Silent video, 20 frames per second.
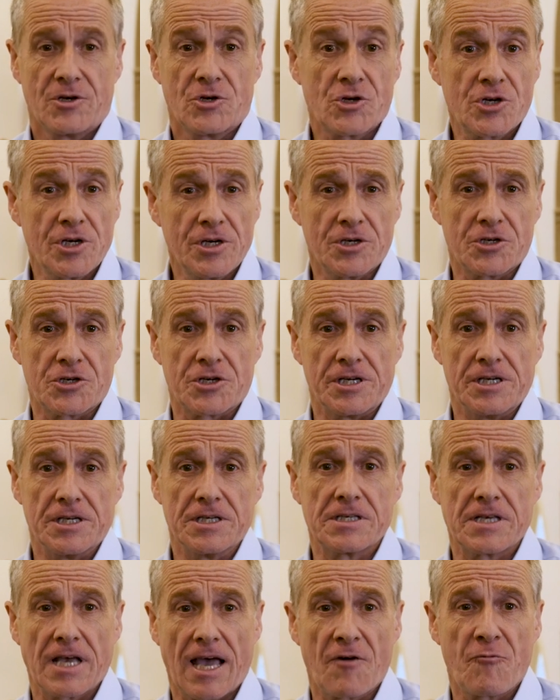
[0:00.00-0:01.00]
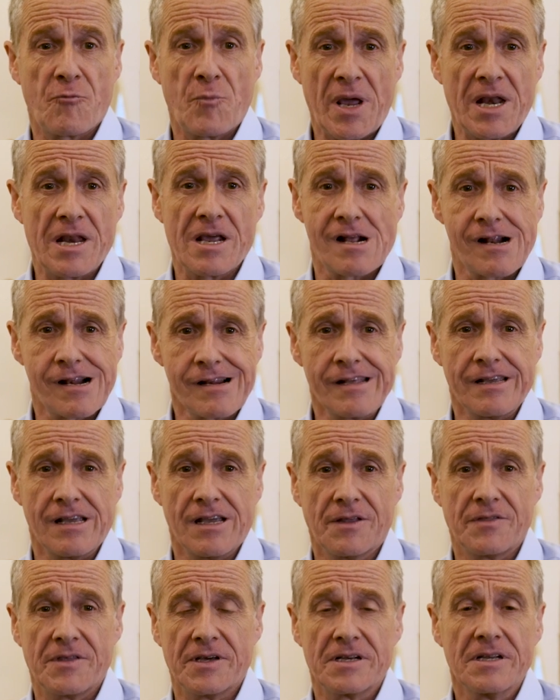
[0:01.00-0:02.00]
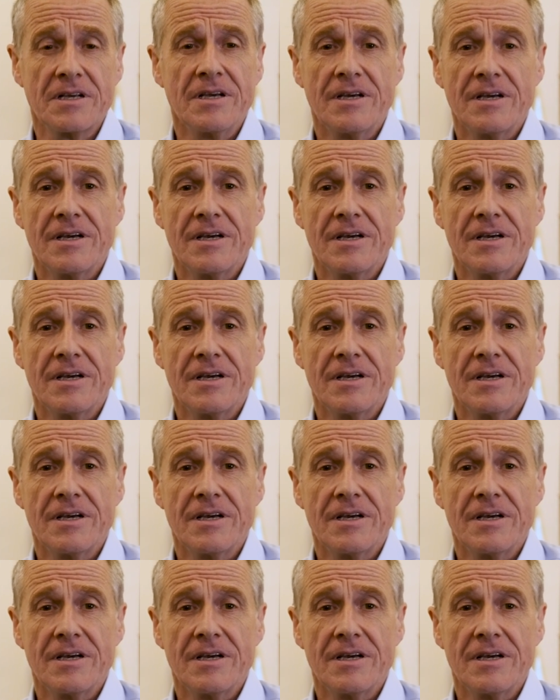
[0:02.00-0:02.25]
Churches have made it clear that